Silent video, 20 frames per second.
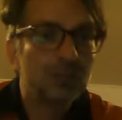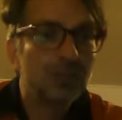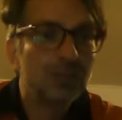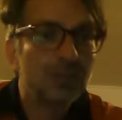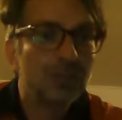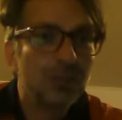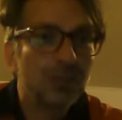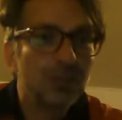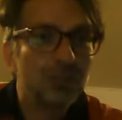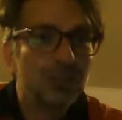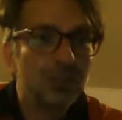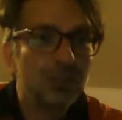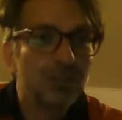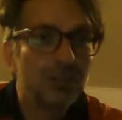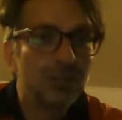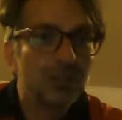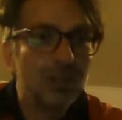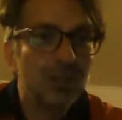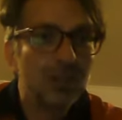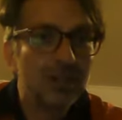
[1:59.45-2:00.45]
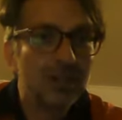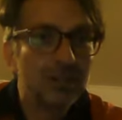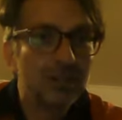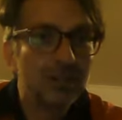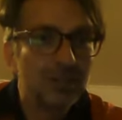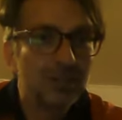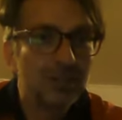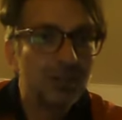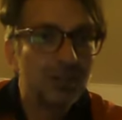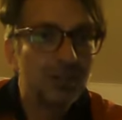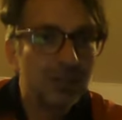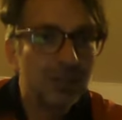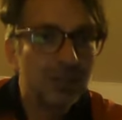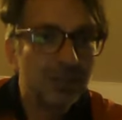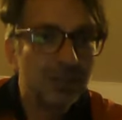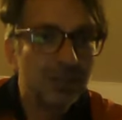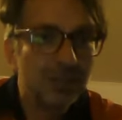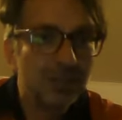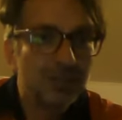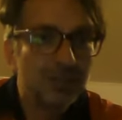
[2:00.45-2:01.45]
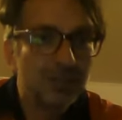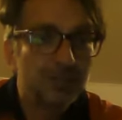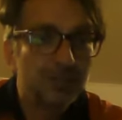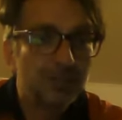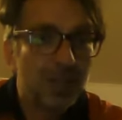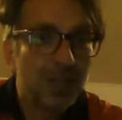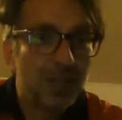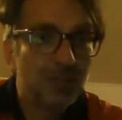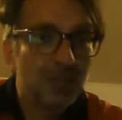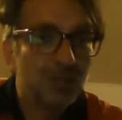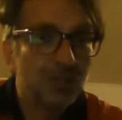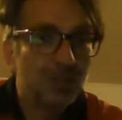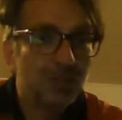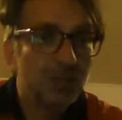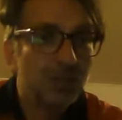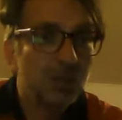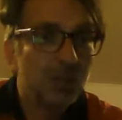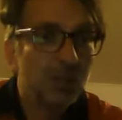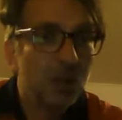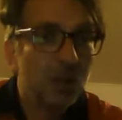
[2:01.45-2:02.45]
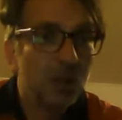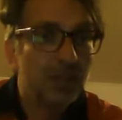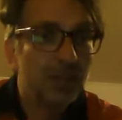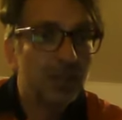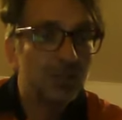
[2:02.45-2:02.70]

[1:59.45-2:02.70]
so you can run your business. And the way to